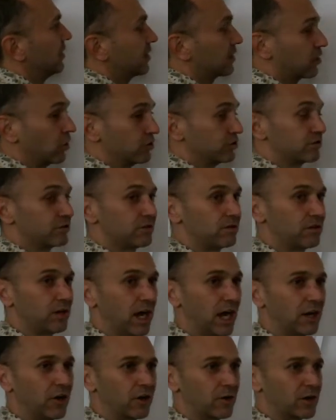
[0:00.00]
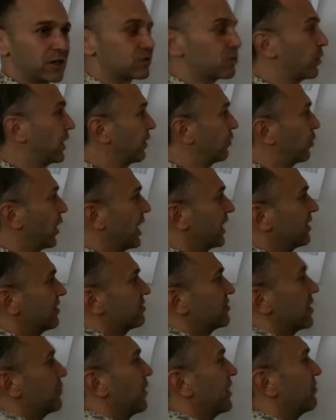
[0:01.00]
Goes, I don't know which way right is
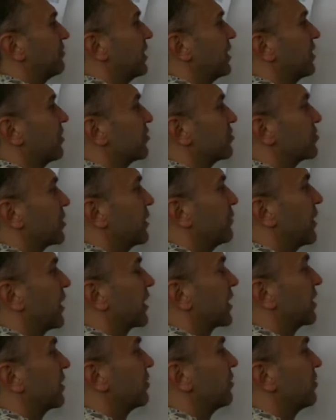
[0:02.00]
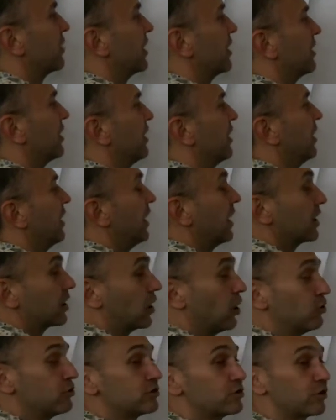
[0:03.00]
on my video, so I'm not going to do that.
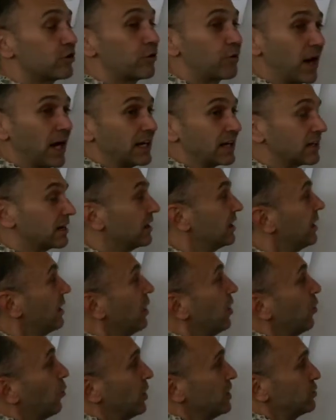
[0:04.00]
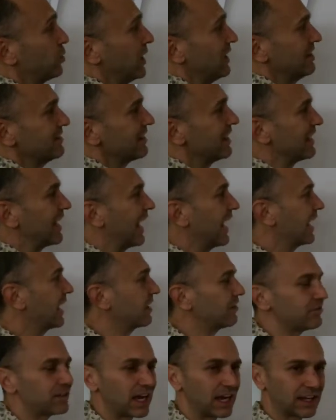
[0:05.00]
Goes to the right. Which way does a
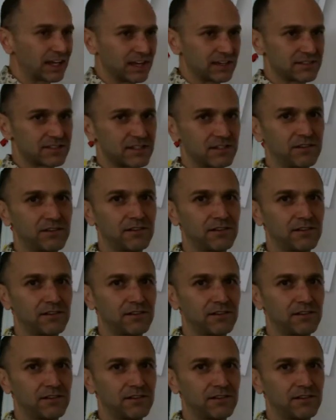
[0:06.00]
negative take us?